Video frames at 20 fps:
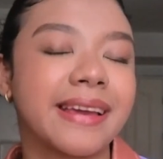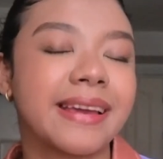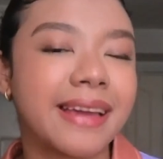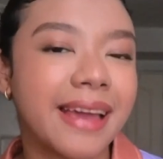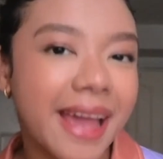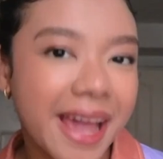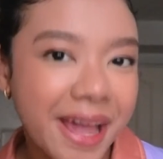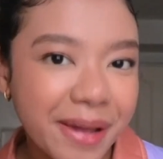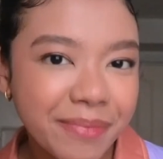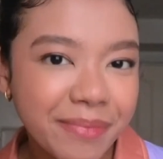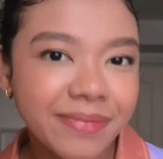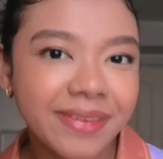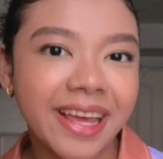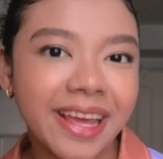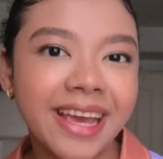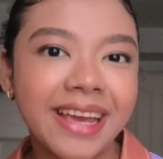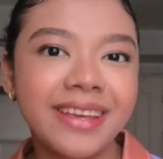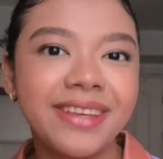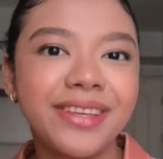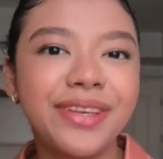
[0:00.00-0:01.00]

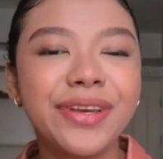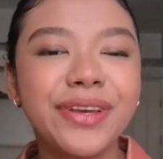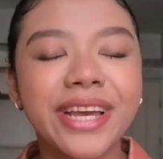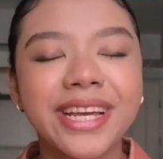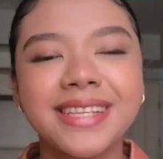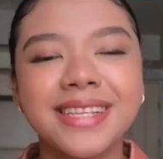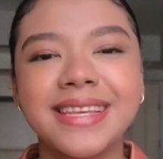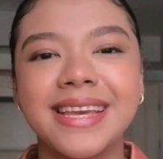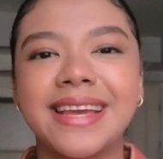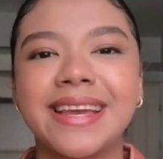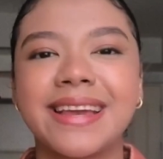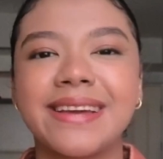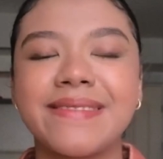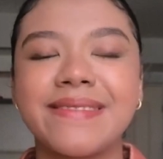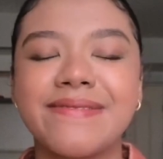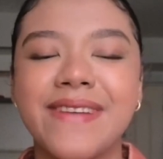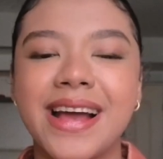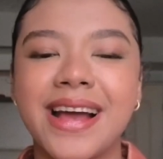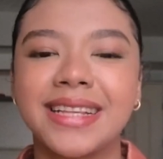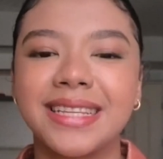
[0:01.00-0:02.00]
M-Day, you can take
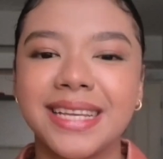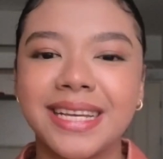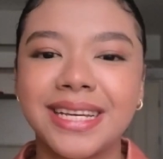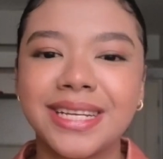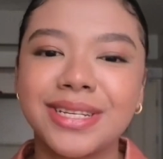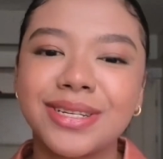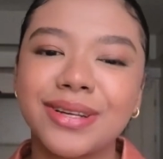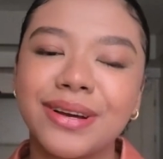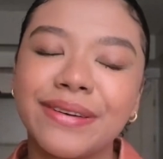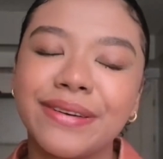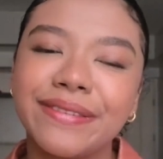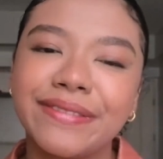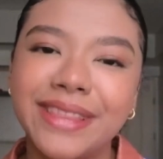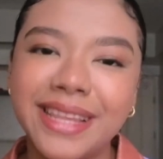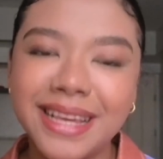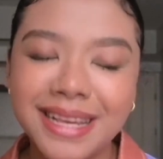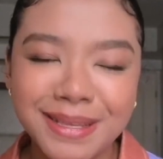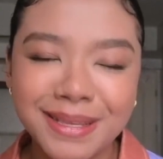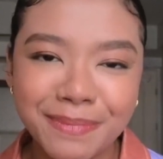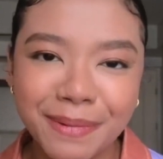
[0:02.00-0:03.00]
advantage of
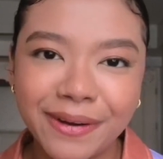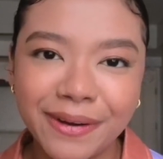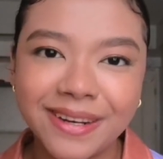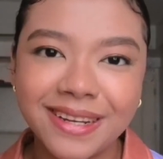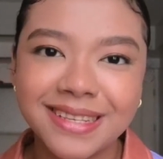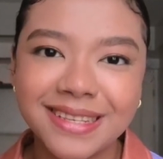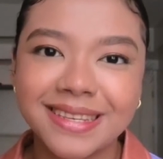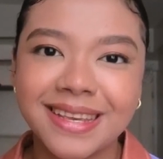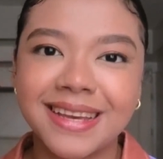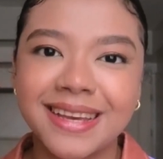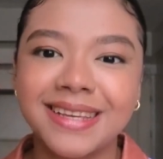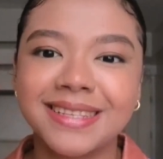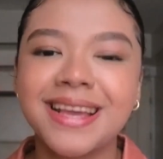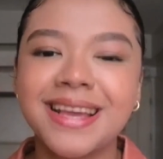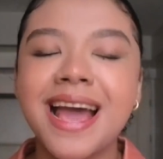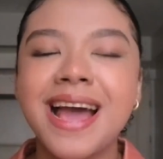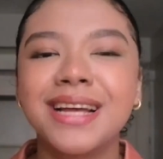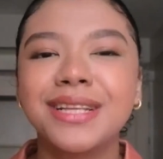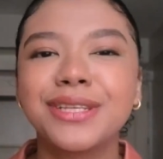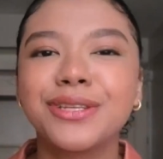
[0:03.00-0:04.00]
these bonuses
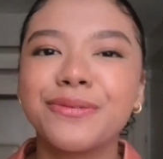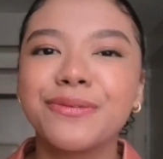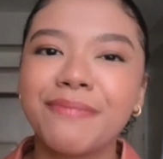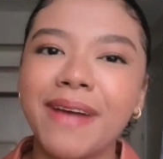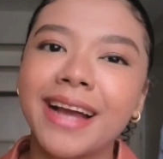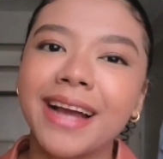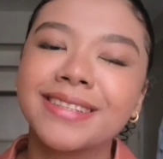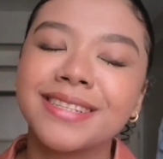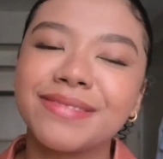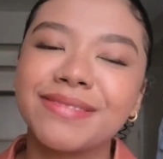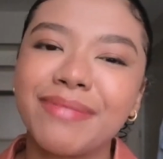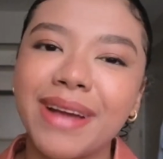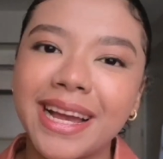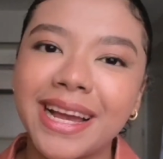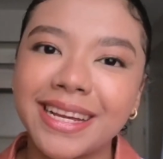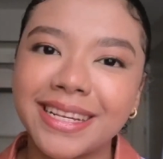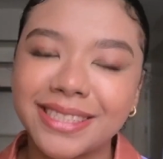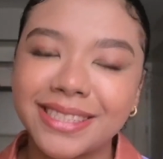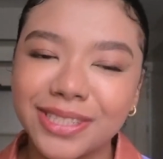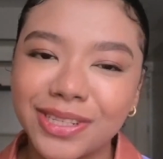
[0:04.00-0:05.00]
to
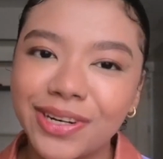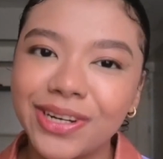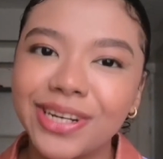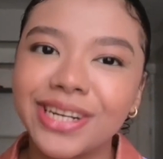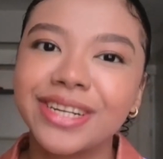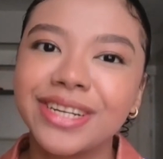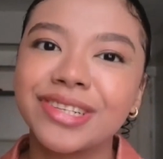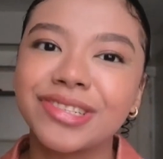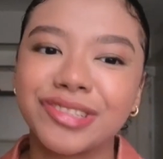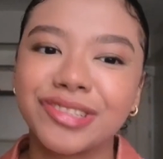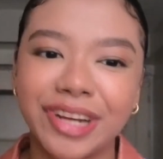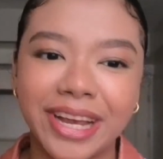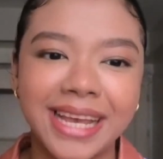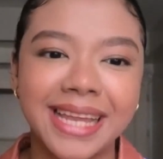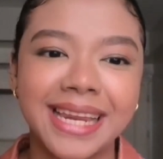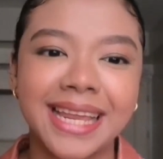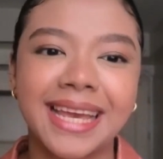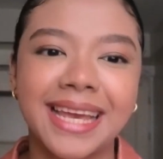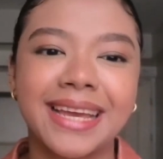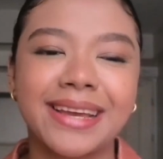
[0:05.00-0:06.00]
maximize your
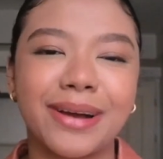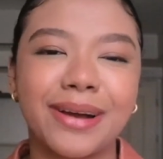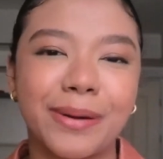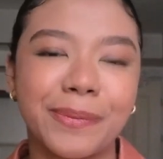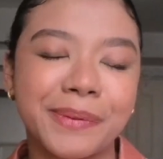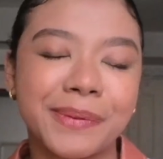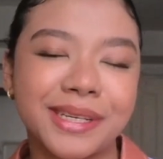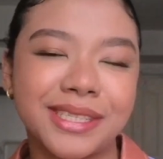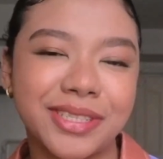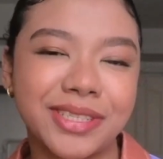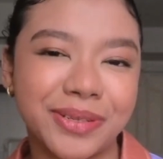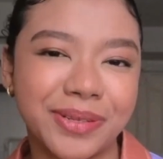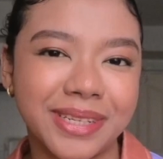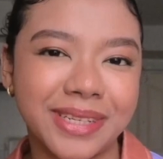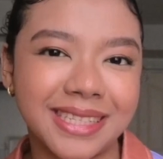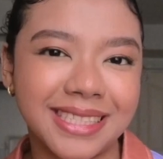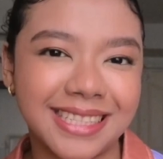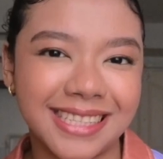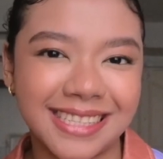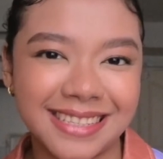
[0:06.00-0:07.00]
trading
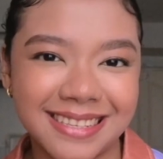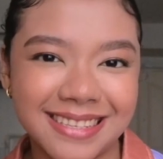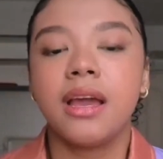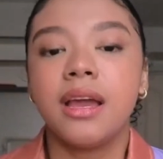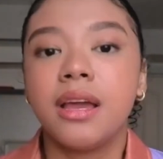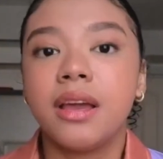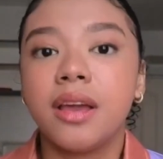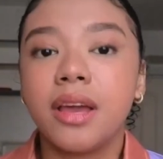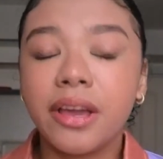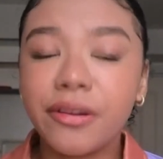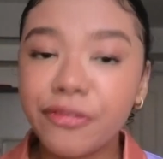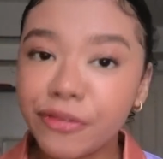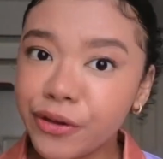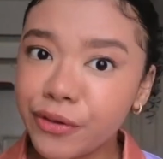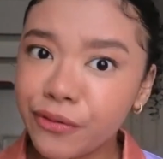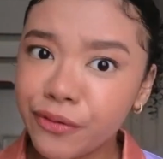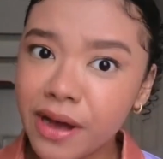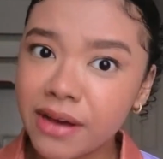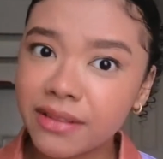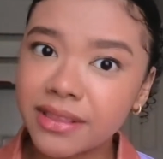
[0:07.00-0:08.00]
opportunities. If you
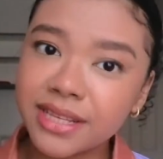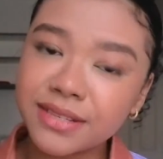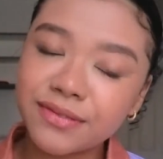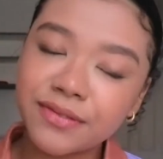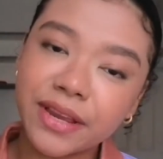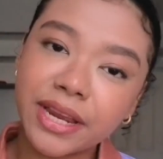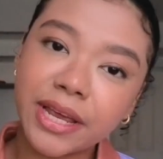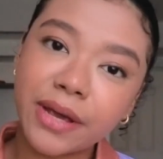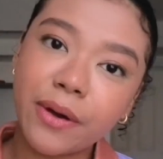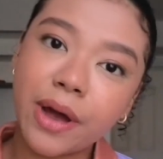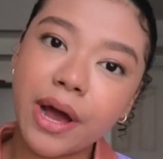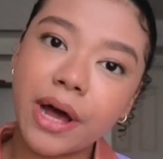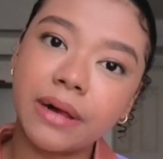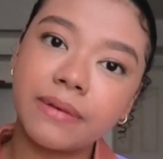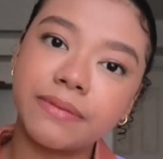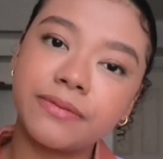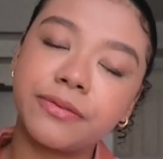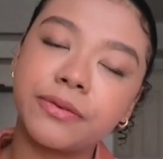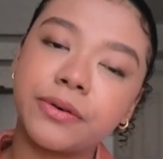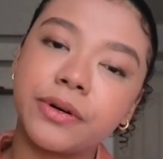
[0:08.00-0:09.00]
found this video
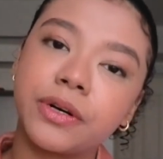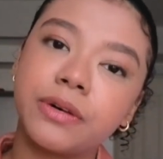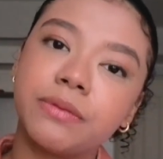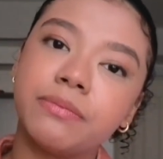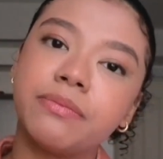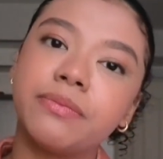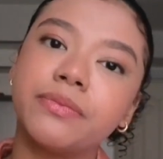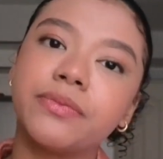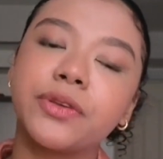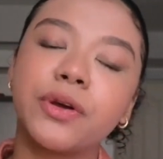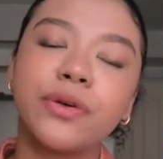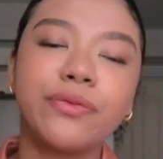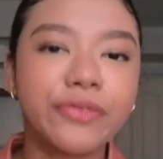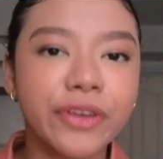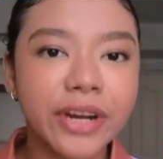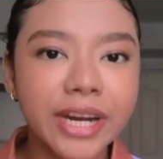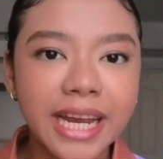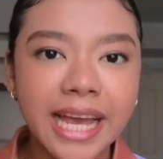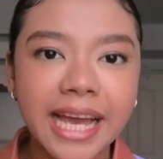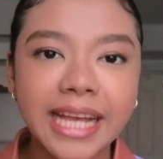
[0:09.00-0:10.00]
helpful, don't
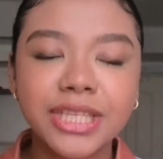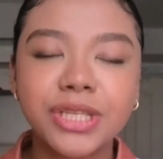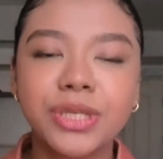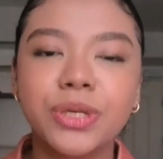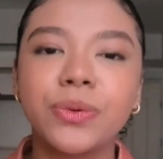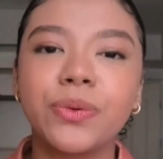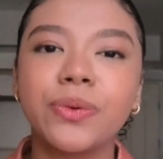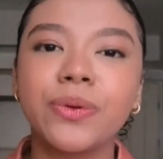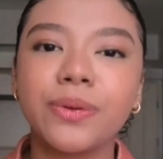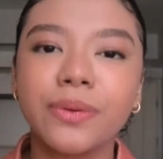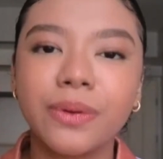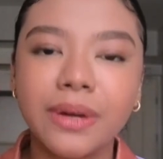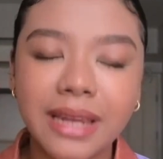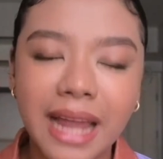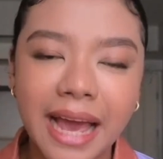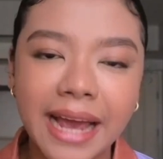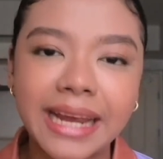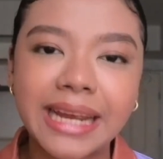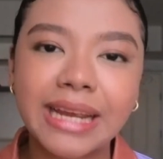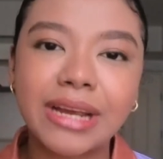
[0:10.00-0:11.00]
forget to
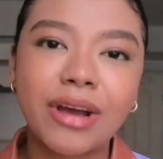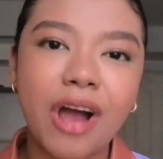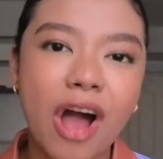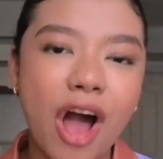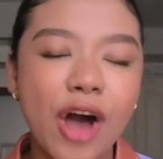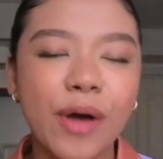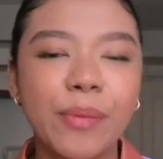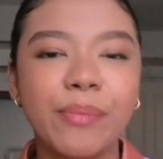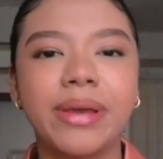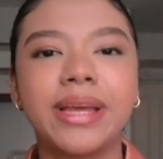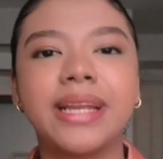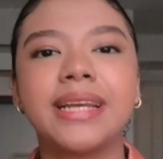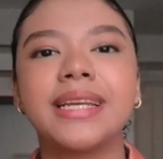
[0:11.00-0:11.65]
like, comment,